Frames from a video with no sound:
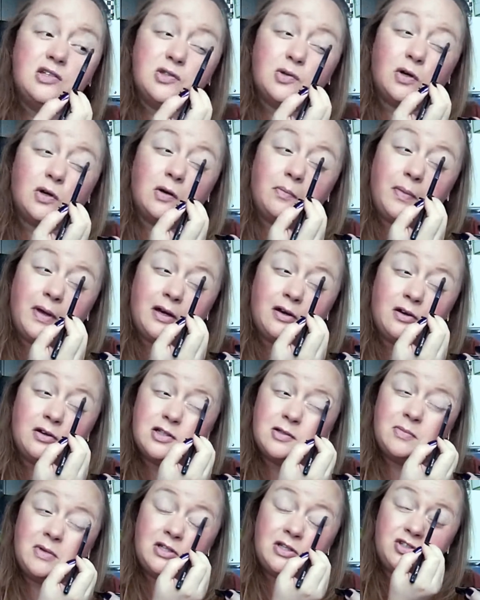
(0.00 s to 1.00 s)
sort of better
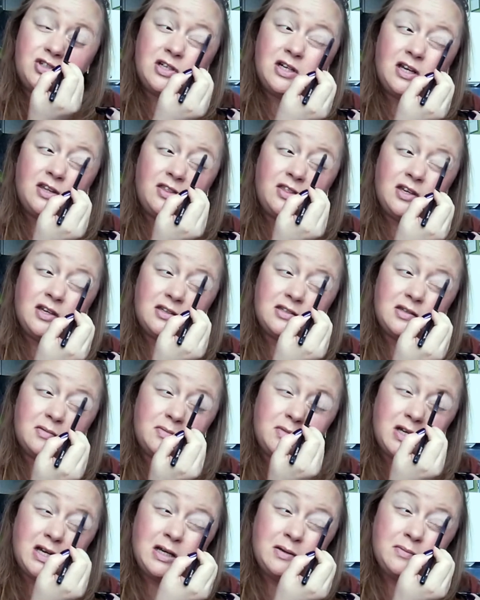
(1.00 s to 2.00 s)
dimension, I think,
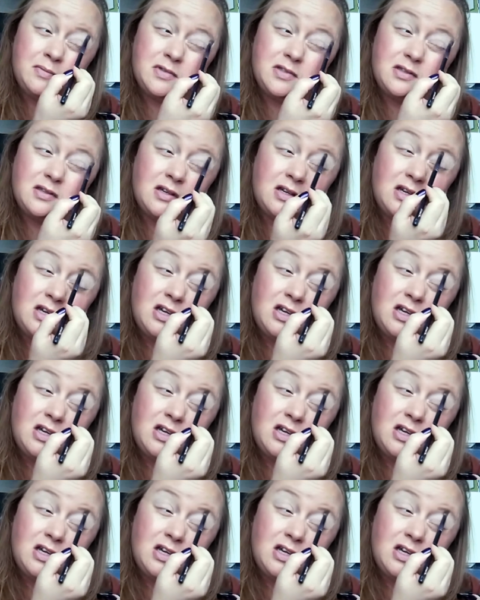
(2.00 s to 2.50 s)
sometimes.